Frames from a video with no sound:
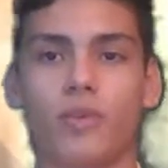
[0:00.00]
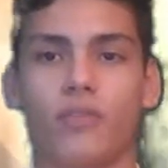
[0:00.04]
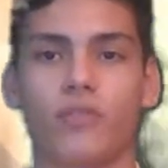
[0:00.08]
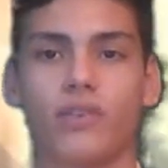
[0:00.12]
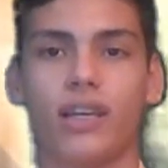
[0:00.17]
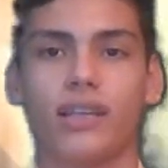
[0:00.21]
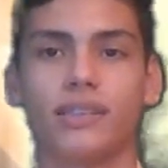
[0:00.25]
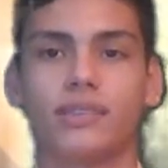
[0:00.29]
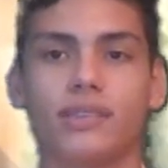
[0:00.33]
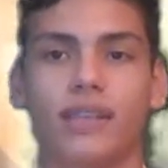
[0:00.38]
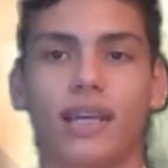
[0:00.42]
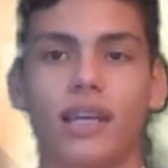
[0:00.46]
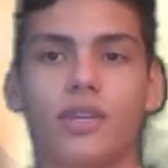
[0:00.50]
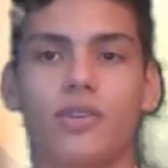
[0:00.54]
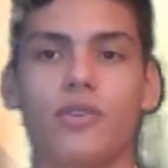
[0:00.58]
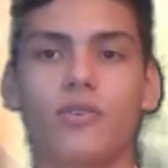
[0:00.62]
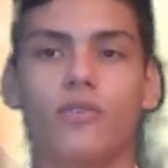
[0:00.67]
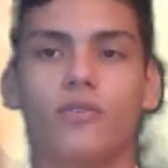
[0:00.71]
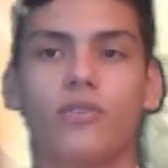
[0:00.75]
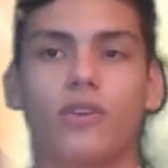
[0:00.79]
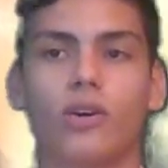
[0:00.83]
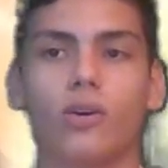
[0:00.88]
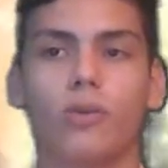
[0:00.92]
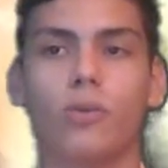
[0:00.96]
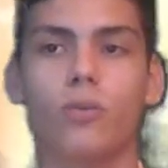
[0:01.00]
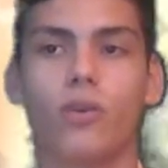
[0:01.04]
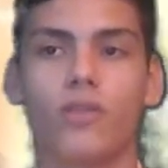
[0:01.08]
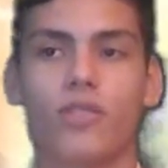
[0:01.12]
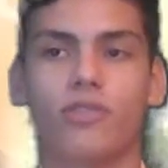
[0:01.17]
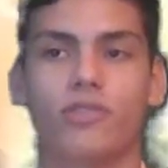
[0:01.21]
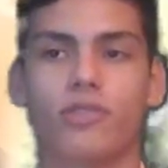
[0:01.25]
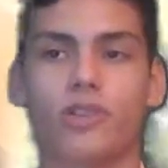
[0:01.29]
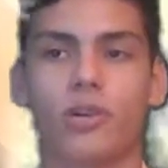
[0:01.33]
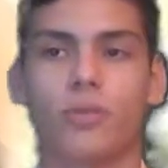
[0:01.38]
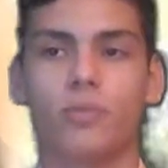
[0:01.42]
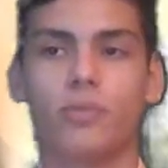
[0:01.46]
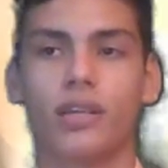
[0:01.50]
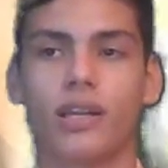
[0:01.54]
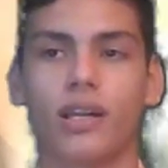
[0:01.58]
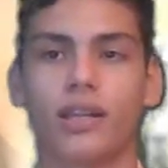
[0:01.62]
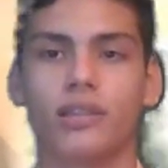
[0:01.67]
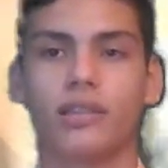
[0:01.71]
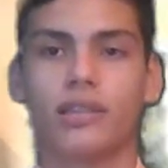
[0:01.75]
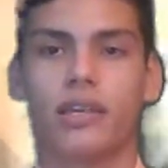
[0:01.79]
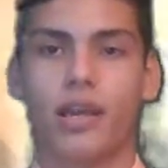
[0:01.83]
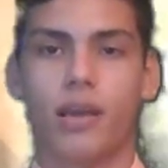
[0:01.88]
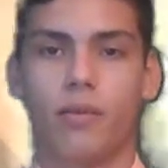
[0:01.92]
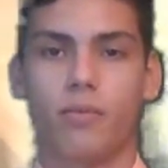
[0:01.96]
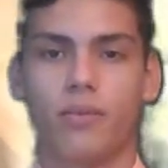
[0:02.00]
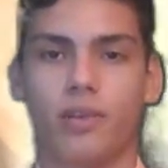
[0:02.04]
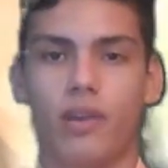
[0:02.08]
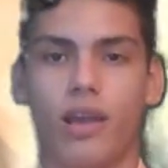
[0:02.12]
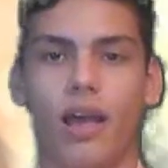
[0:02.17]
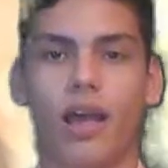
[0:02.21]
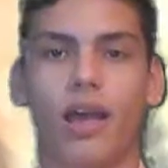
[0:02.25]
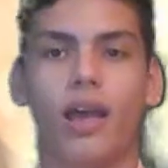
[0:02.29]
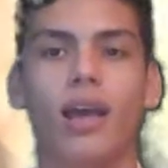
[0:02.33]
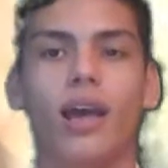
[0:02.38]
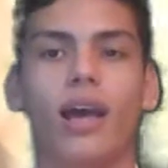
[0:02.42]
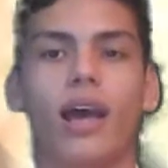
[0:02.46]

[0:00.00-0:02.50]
provides a new phone with thermal camera,